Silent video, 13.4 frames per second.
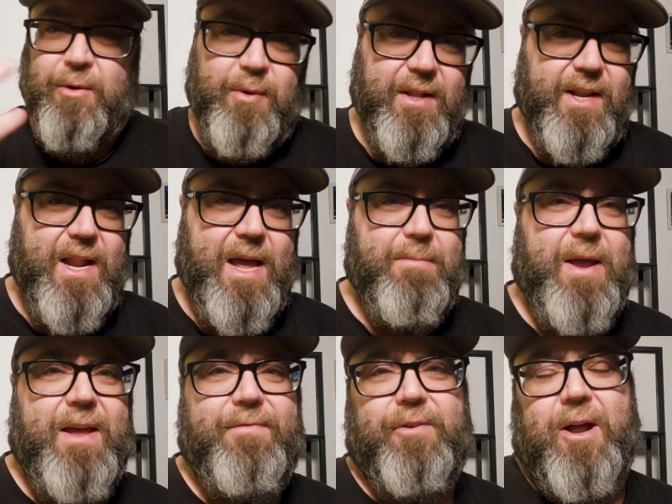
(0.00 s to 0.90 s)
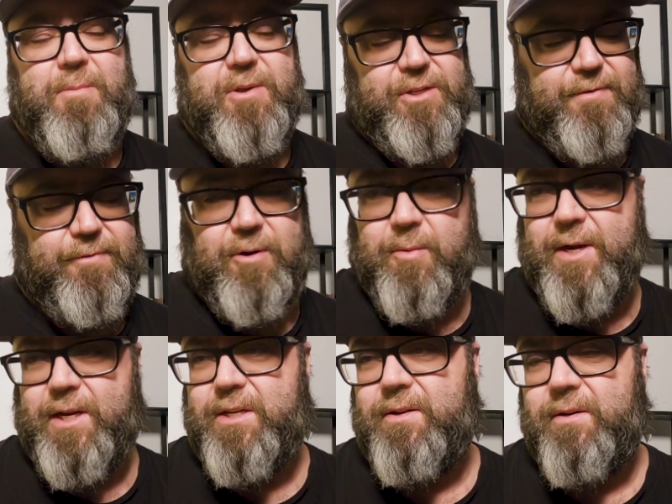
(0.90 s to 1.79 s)
So really not bad for almost a full
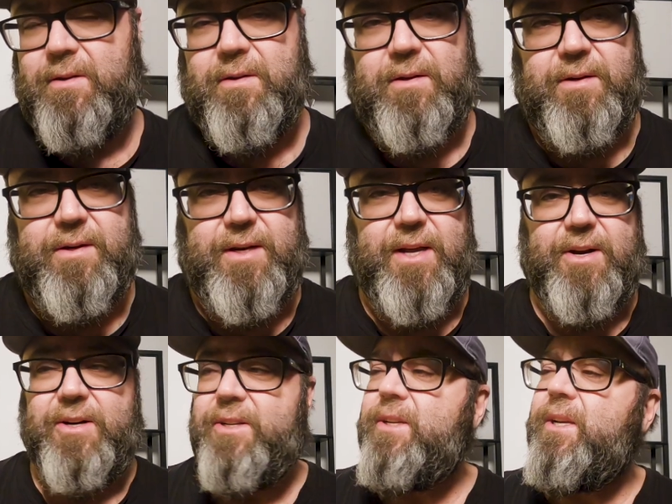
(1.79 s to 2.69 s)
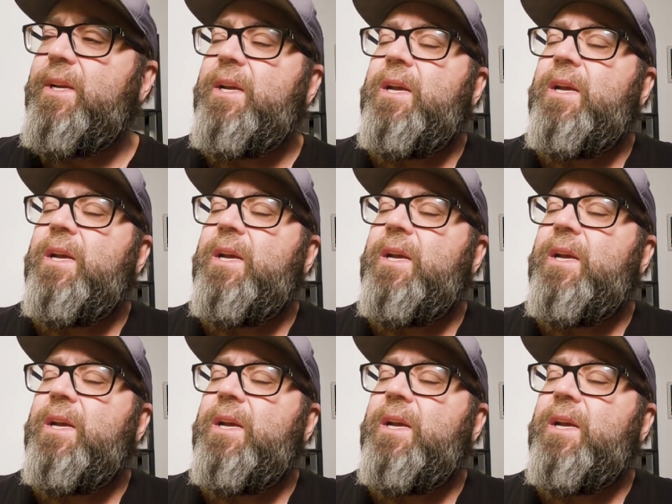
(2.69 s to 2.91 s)
week's dinners.